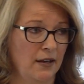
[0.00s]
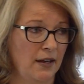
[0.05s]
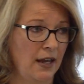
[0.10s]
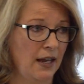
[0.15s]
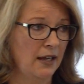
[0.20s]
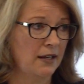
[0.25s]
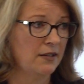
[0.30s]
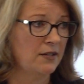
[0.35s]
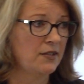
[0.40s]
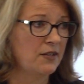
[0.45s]

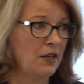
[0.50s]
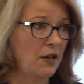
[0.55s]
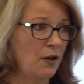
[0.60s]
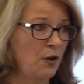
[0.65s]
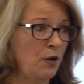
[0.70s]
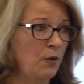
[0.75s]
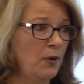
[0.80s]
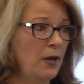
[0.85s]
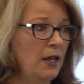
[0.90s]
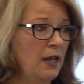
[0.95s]
And
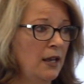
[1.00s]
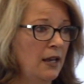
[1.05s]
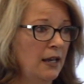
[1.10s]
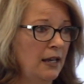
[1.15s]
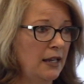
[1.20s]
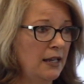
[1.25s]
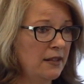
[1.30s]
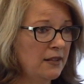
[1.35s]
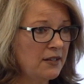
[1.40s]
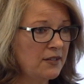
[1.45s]
so
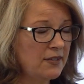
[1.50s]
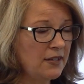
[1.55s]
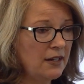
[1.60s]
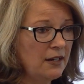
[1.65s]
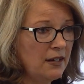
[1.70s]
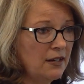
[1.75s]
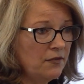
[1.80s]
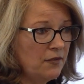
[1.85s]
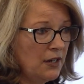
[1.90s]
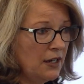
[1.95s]
in the
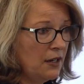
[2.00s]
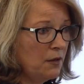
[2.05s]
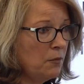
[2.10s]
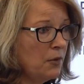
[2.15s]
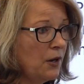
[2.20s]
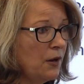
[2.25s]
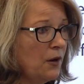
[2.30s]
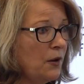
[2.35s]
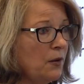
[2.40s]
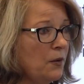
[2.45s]
city of
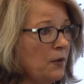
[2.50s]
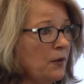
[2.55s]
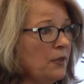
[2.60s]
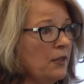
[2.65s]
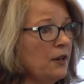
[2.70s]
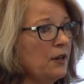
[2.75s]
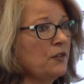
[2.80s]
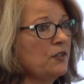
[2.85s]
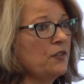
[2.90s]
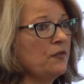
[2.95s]
Ningbo,
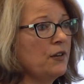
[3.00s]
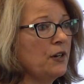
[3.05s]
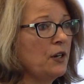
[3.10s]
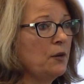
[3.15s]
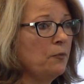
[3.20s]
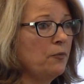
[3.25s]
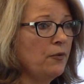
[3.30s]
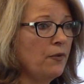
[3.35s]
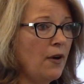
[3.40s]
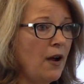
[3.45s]
there's a very
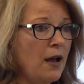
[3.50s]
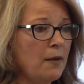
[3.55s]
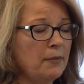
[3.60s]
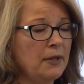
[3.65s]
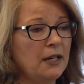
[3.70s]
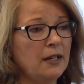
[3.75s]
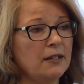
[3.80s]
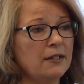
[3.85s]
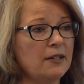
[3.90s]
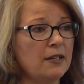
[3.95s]

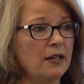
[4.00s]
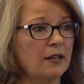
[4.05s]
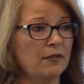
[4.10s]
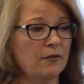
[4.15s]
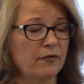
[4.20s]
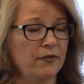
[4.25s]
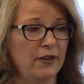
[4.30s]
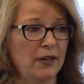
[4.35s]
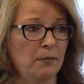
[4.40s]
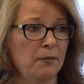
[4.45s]
prominent
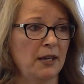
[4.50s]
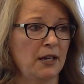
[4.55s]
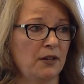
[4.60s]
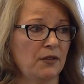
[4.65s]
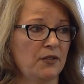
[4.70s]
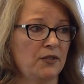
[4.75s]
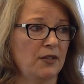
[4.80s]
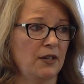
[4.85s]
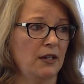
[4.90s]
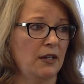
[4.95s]

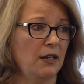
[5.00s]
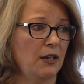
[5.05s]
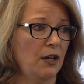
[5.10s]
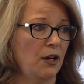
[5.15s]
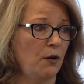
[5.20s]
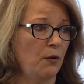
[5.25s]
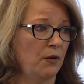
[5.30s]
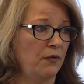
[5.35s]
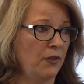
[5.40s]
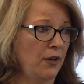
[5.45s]
female
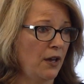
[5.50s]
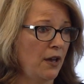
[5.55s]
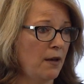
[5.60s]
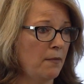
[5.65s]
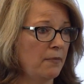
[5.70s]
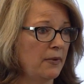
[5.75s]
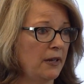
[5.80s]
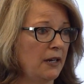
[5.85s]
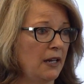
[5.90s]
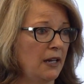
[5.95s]
CEO of a
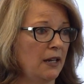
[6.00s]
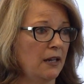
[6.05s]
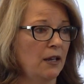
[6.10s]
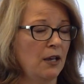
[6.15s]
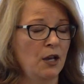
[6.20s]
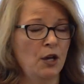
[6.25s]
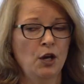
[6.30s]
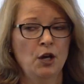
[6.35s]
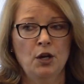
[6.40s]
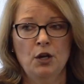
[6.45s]
company
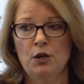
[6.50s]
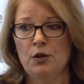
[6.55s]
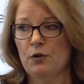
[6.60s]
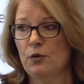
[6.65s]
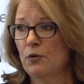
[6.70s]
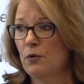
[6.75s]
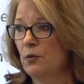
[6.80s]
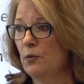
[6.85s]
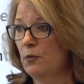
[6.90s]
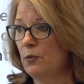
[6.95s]

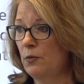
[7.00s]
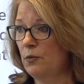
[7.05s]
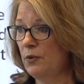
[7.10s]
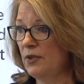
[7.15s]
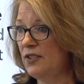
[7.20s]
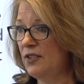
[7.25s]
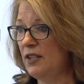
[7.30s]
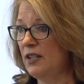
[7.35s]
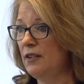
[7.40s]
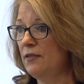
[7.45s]
who
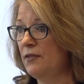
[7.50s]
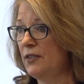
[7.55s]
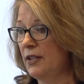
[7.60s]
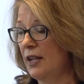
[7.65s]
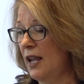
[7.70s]
received